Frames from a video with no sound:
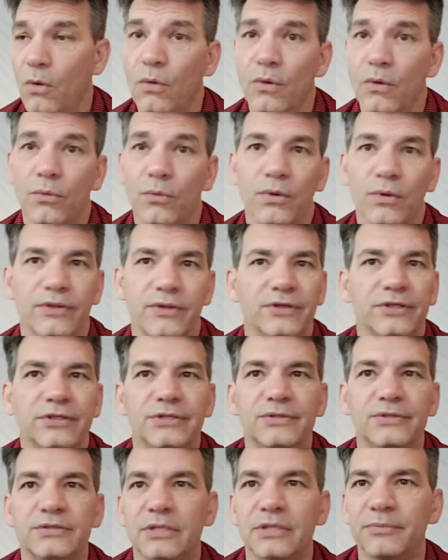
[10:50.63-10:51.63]
or whether
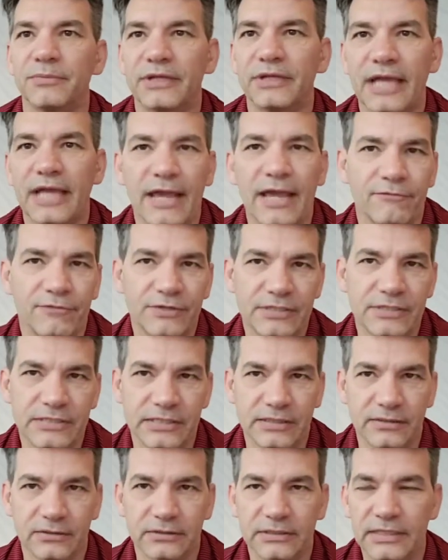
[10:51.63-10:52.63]
you do something every
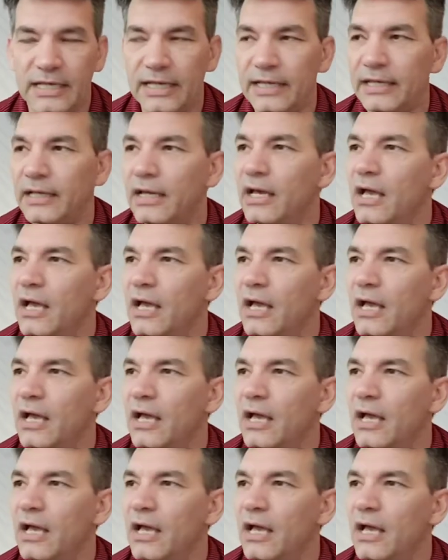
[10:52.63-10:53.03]
single day.